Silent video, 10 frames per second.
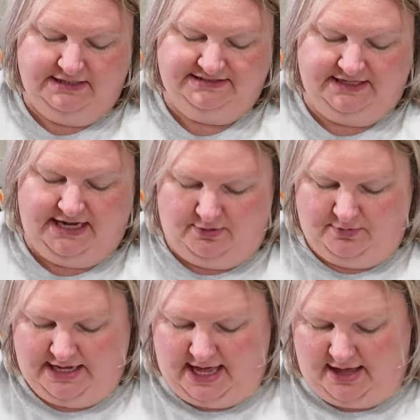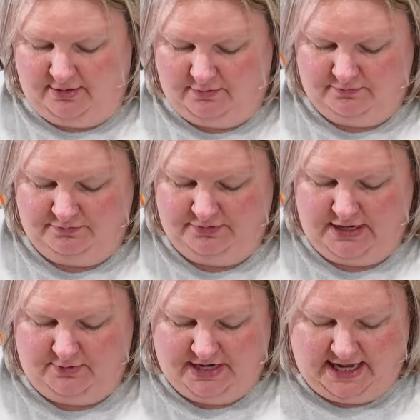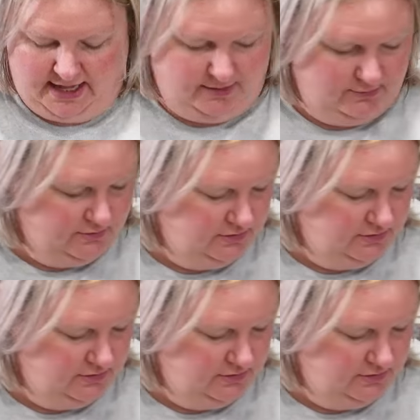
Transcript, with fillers: So here we go. There we go.